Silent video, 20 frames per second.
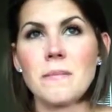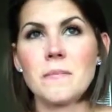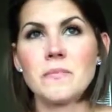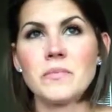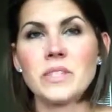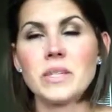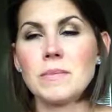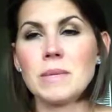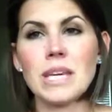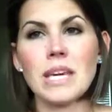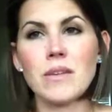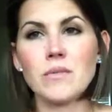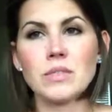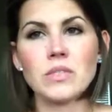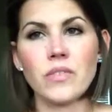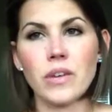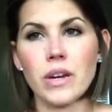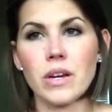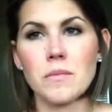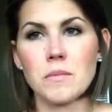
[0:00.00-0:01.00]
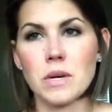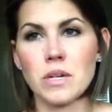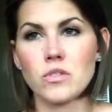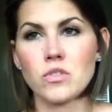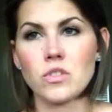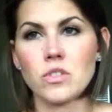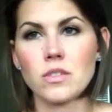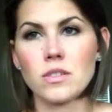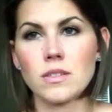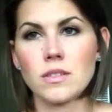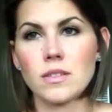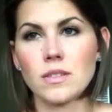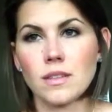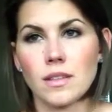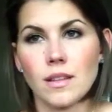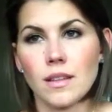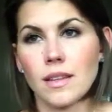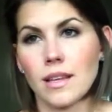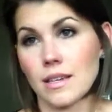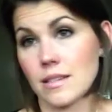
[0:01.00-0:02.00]
to me it was very much
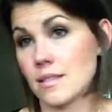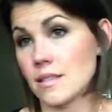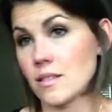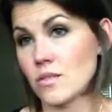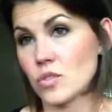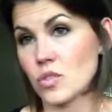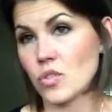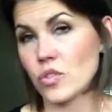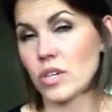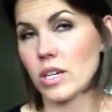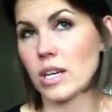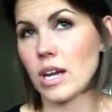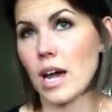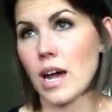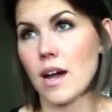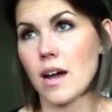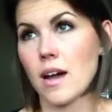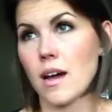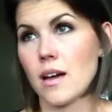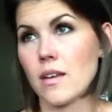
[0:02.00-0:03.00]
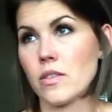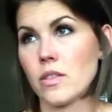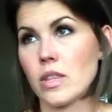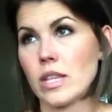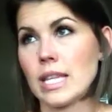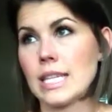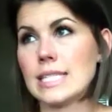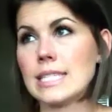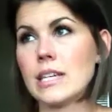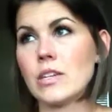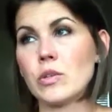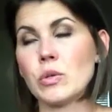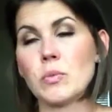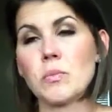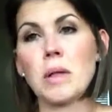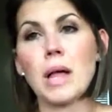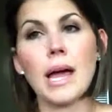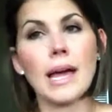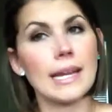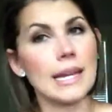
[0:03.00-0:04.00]
like a sunscreen. They tell you to
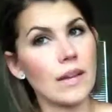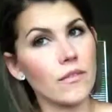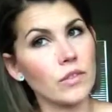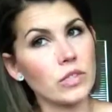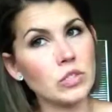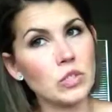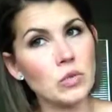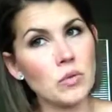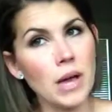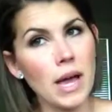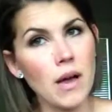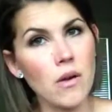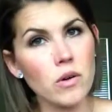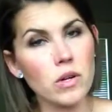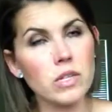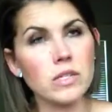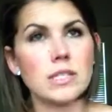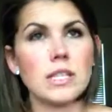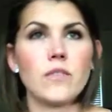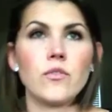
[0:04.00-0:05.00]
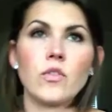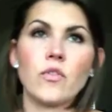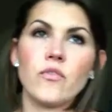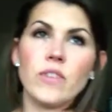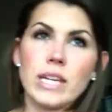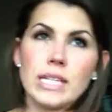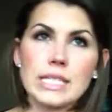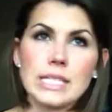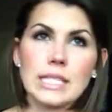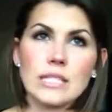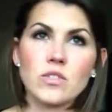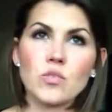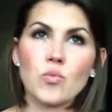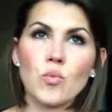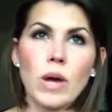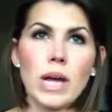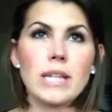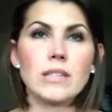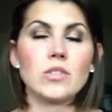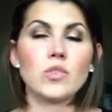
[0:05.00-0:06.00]
apply it every 2 hours. If your face gets
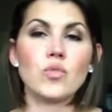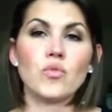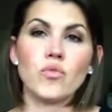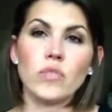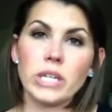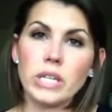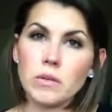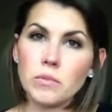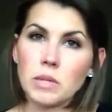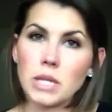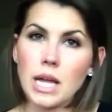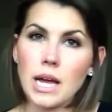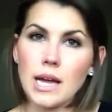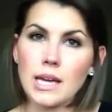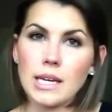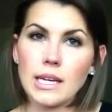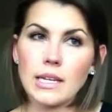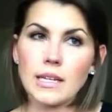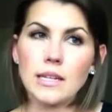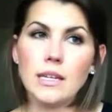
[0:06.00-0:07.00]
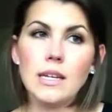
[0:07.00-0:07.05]
wet, to reapply it.